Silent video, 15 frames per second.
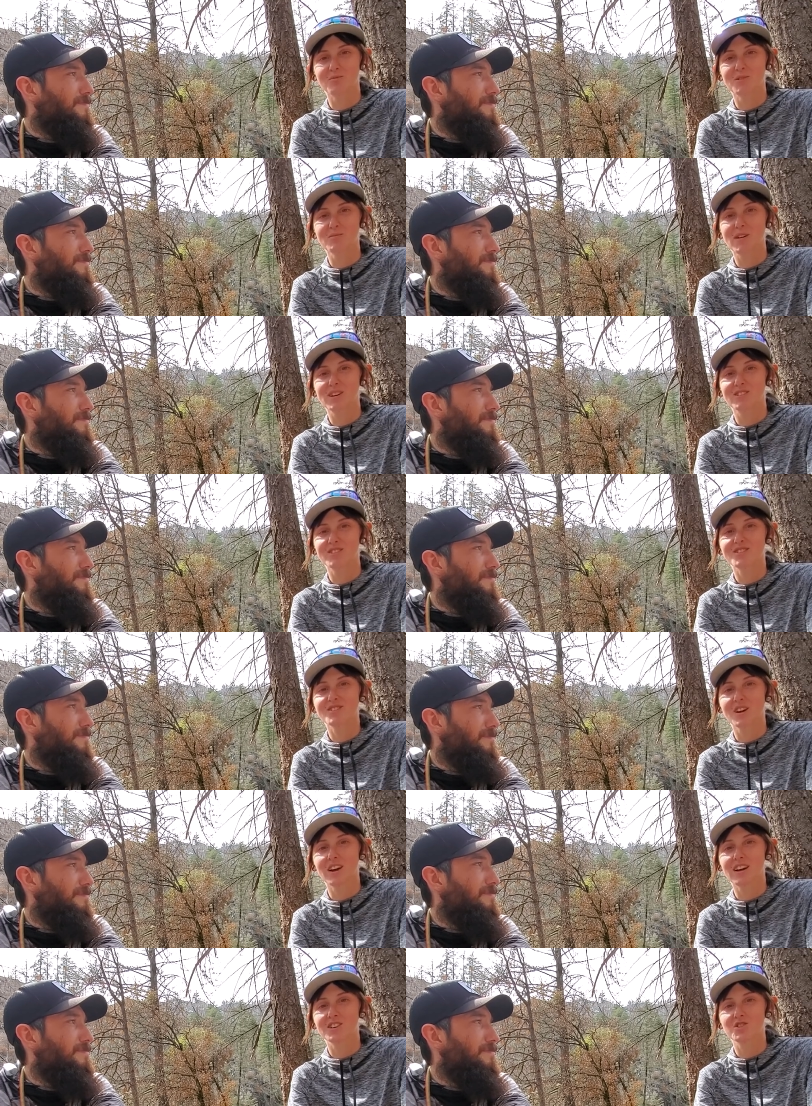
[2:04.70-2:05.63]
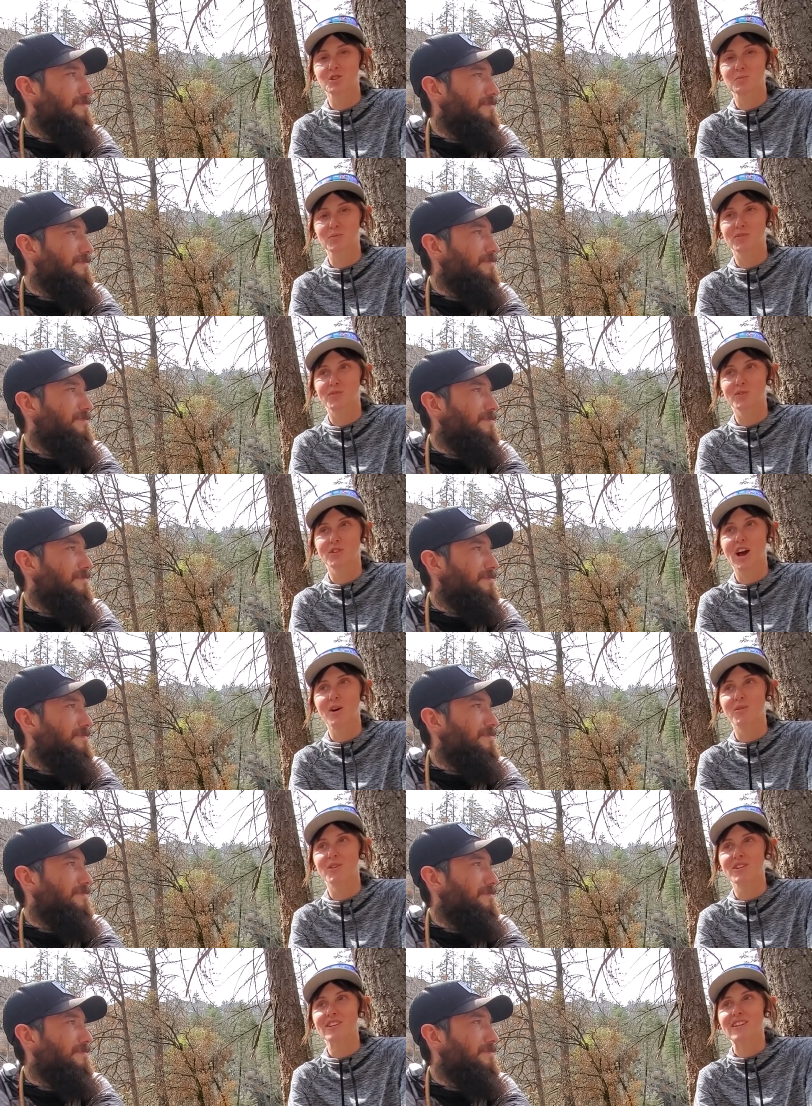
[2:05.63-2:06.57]
Speaker 1: bit better, so I actually prefer
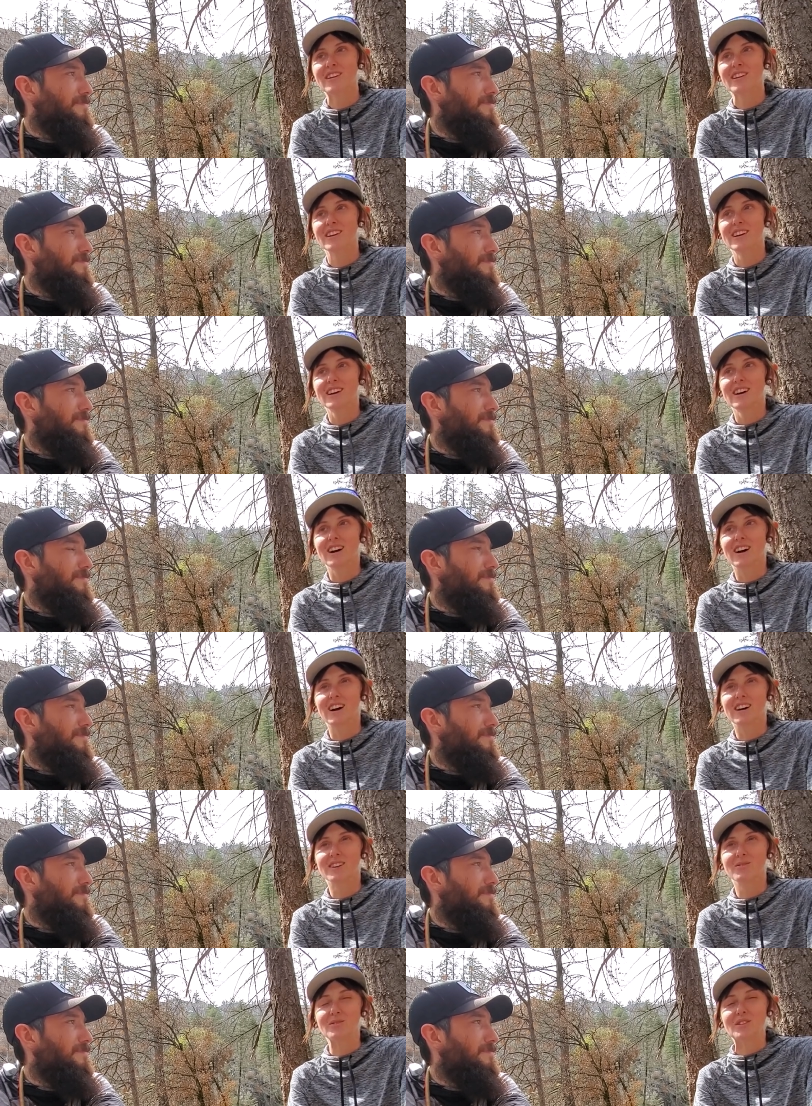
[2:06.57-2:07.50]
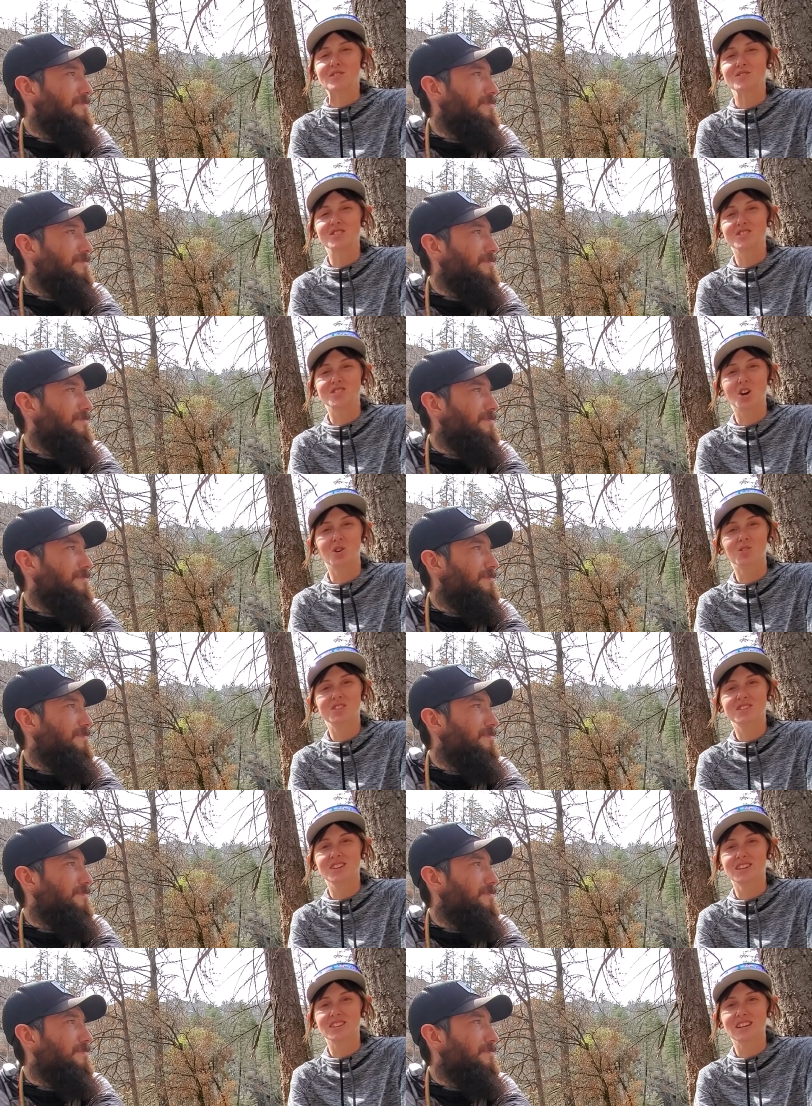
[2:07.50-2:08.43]
that one. Uh, then we use a
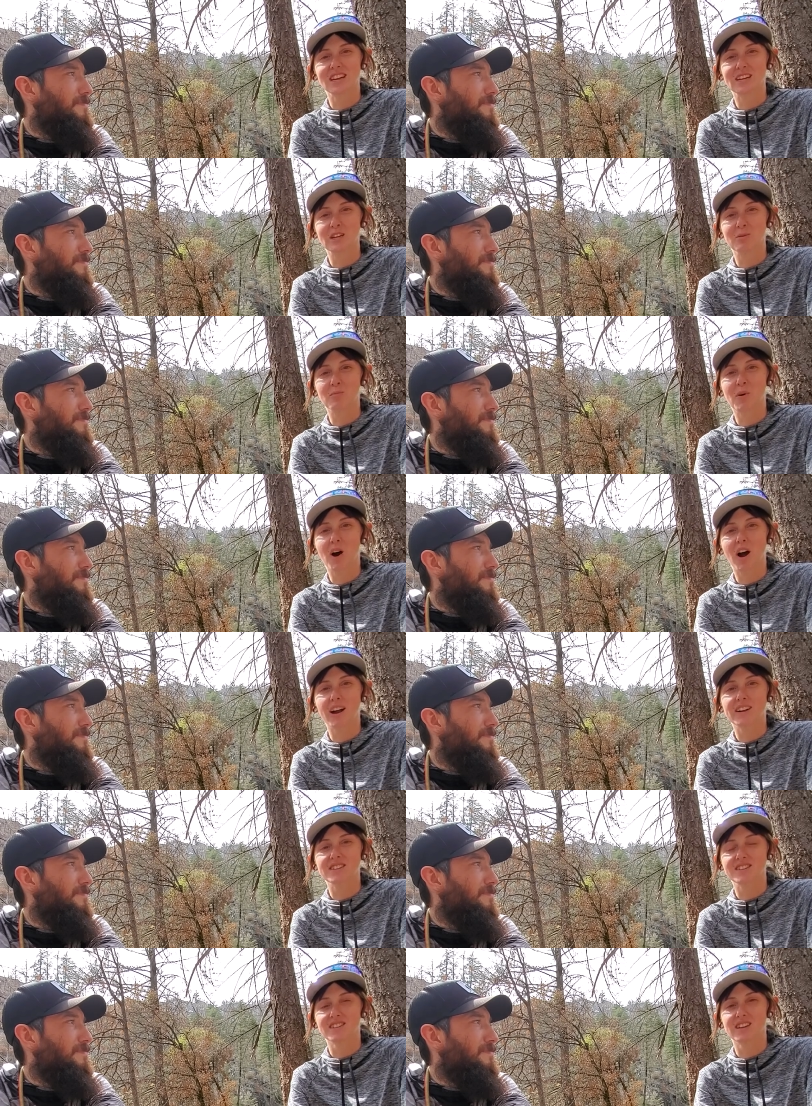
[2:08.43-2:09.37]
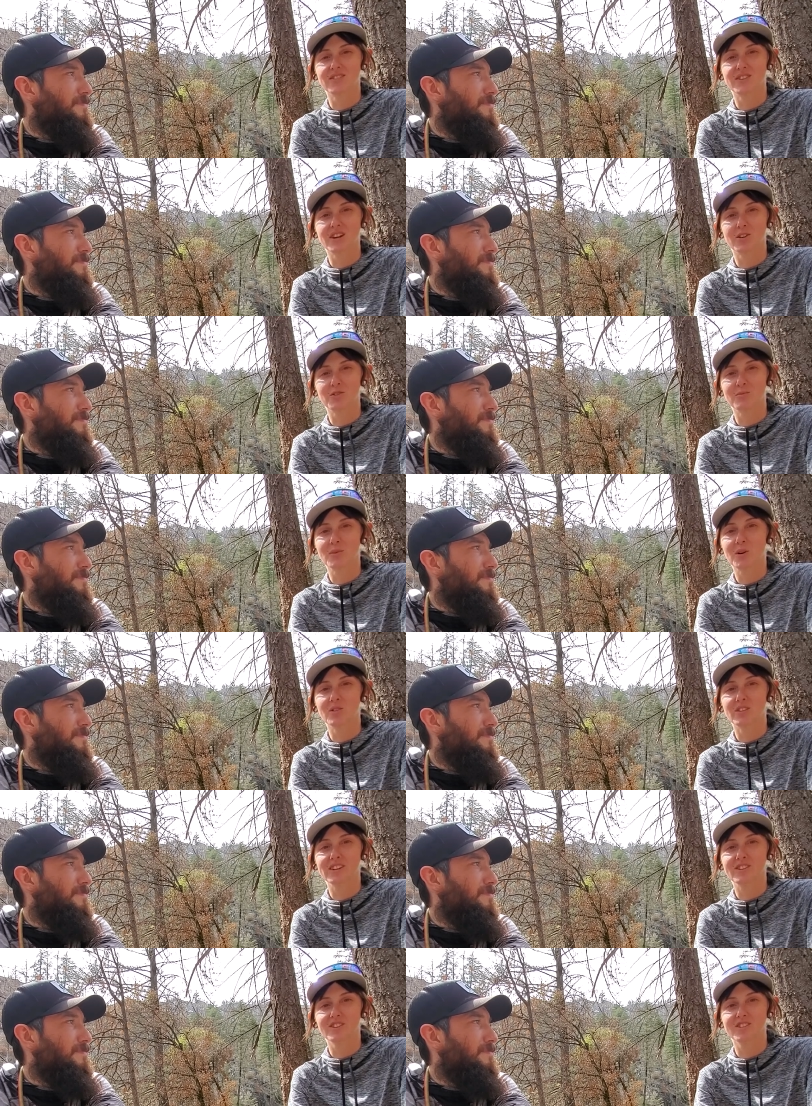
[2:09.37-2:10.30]
Tokes titanium pot. It's 1,100
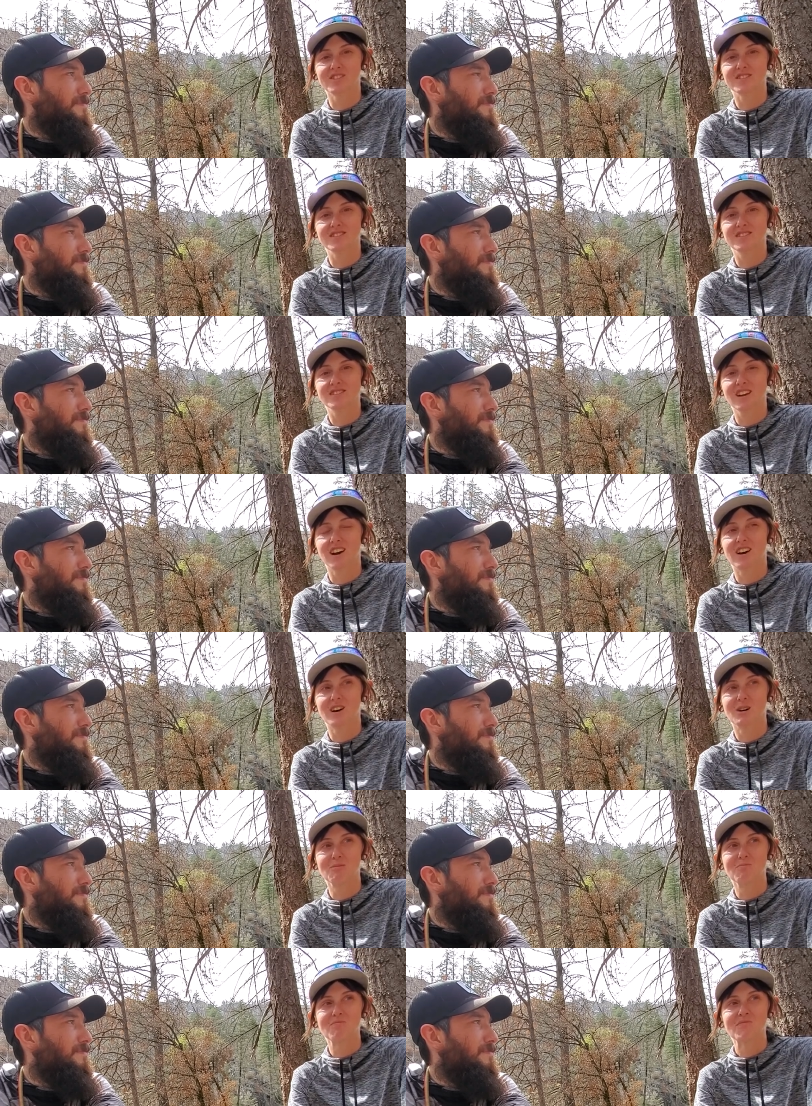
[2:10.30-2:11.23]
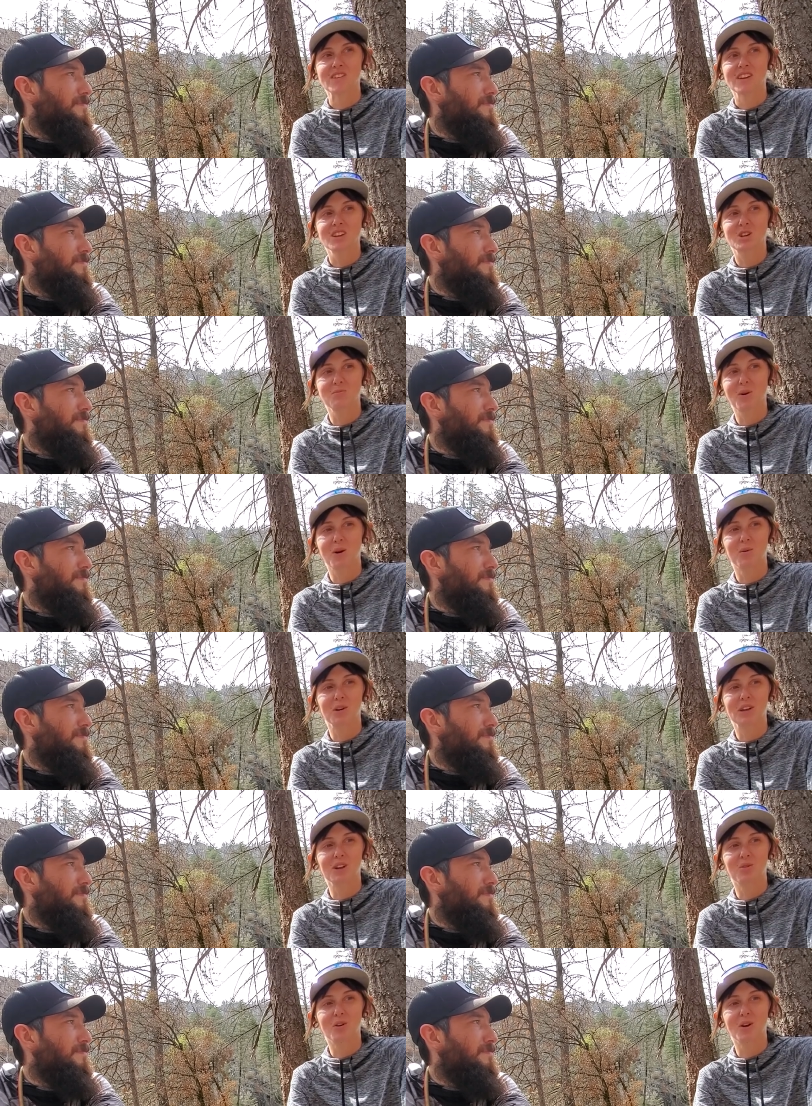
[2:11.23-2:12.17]
milliliters. Um, could
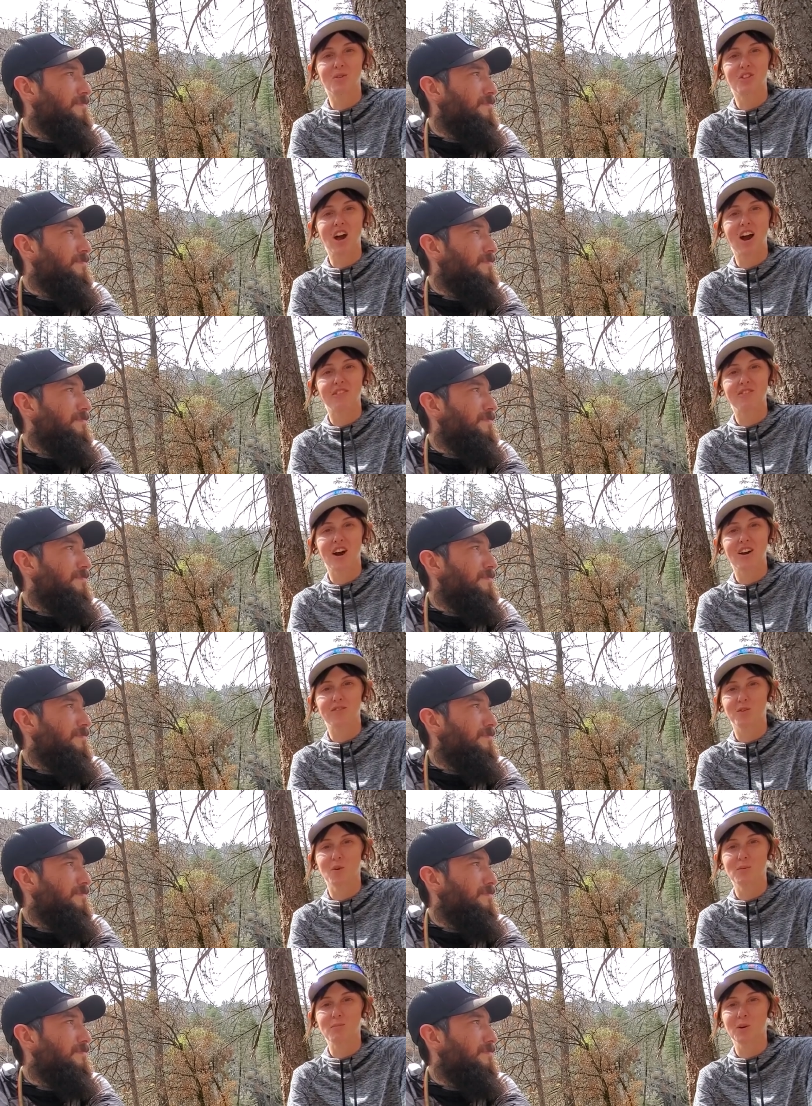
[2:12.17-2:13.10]
probably get away with half that for one